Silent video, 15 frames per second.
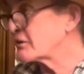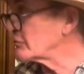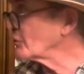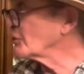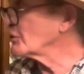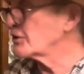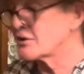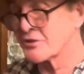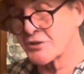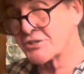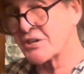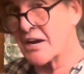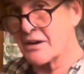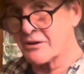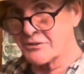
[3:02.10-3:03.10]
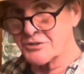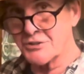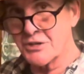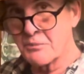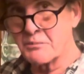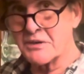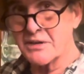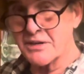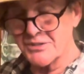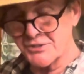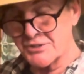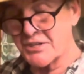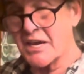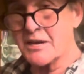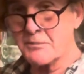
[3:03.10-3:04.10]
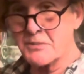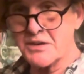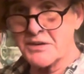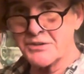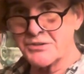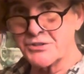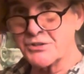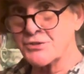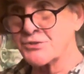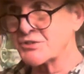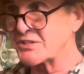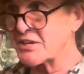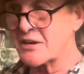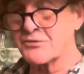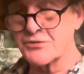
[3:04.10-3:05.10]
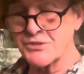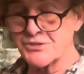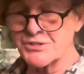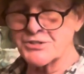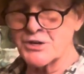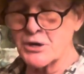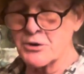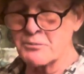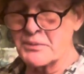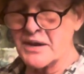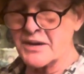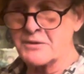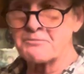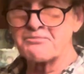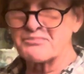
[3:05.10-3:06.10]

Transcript: ever heard of the Challenge because it came into San Francisco Bay